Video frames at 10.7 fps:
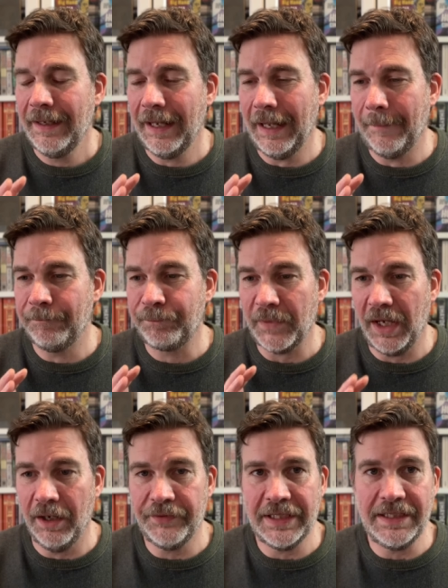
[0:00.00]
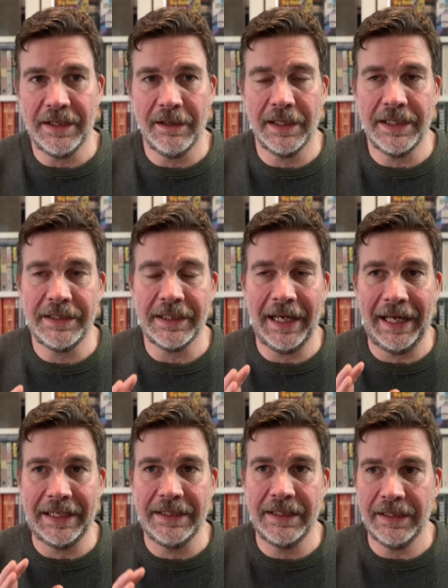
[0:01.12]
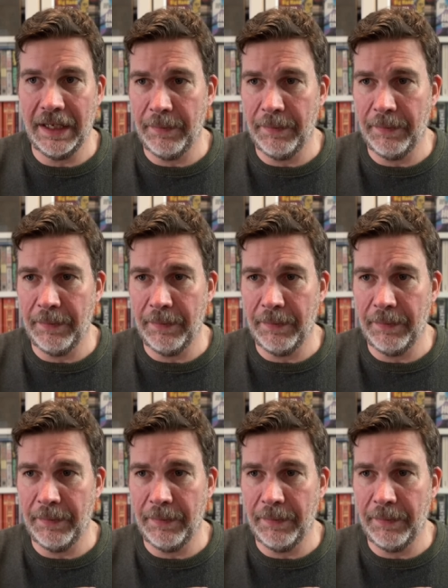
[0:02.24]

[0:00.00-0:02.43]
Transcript: after he dies, and